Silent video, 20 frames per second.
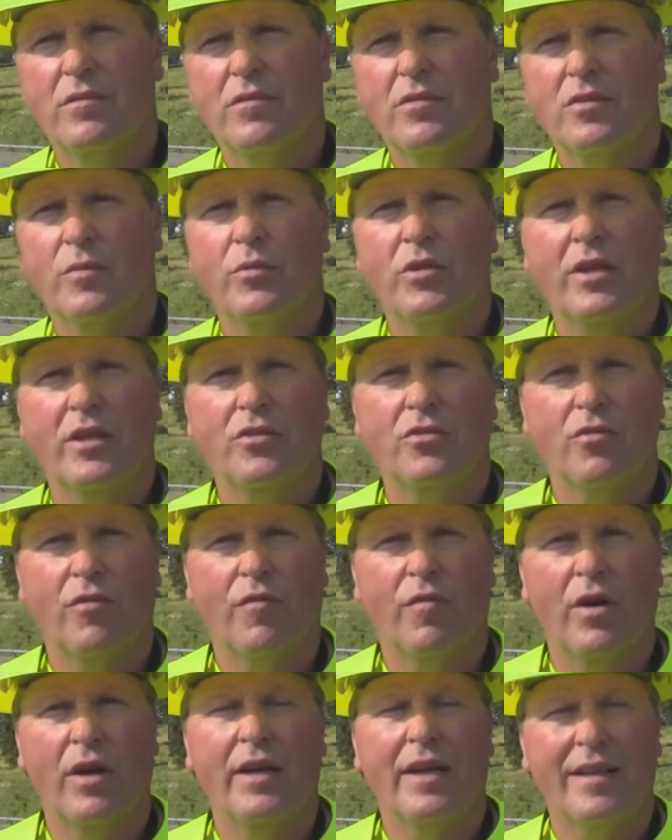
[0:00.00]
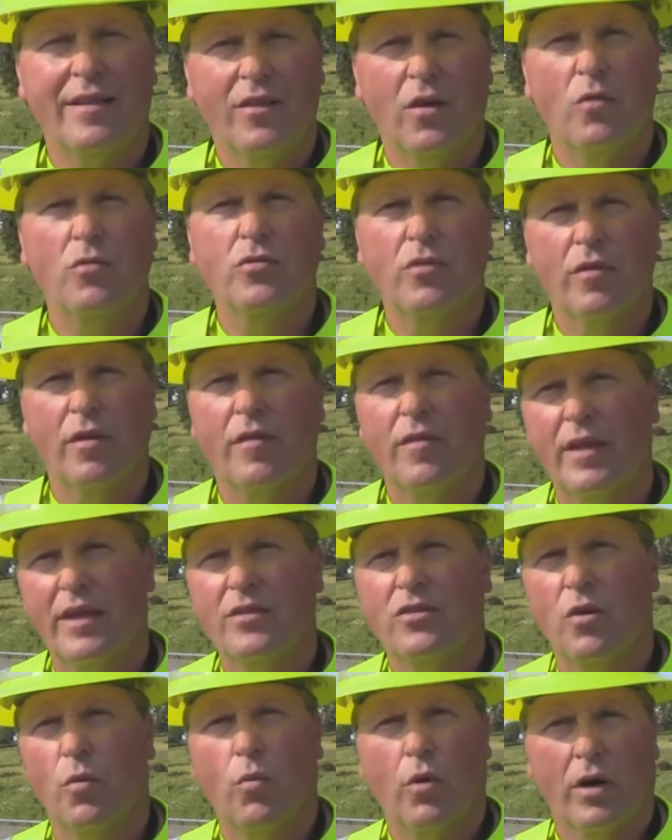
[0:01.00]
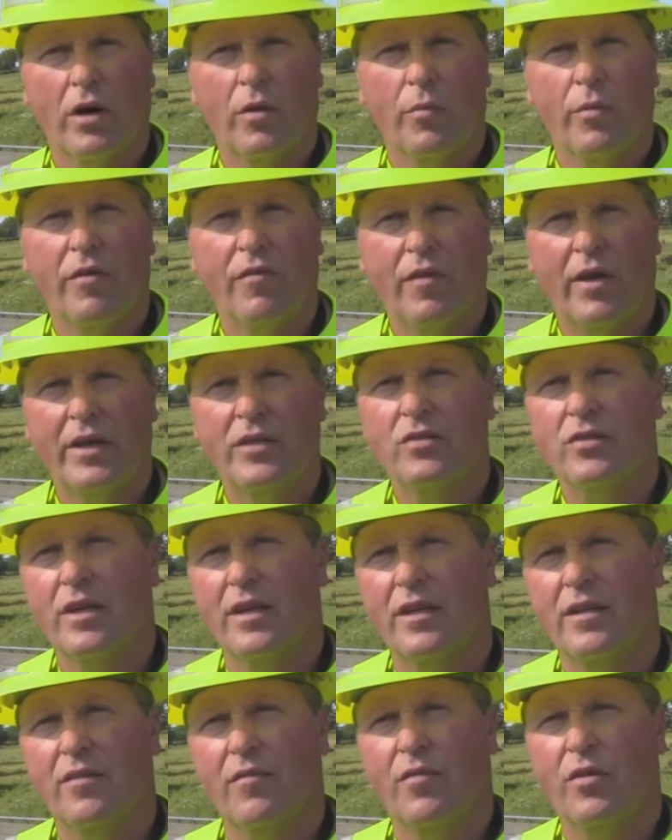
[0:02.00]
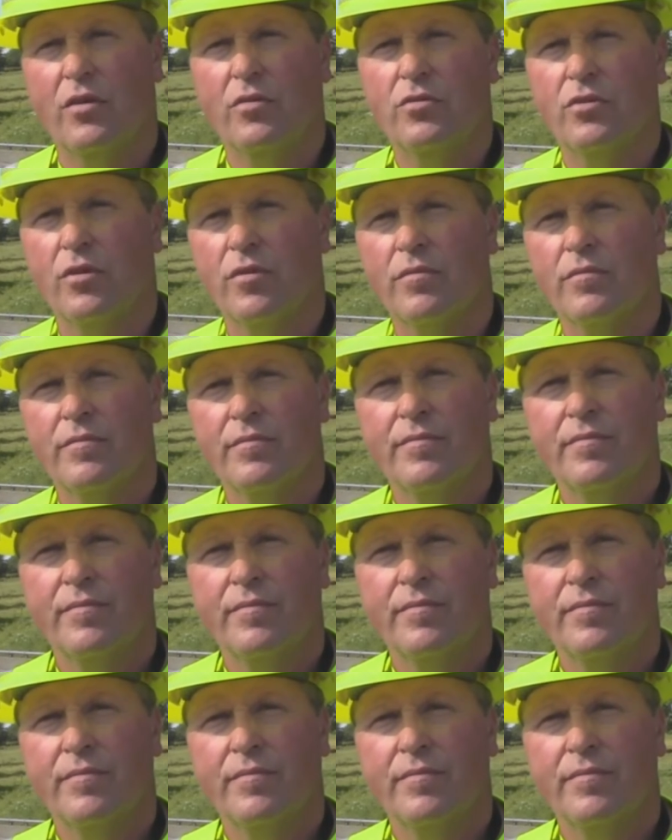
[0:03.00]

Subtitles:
additional funding, those are the things that we're going to be facing in the future.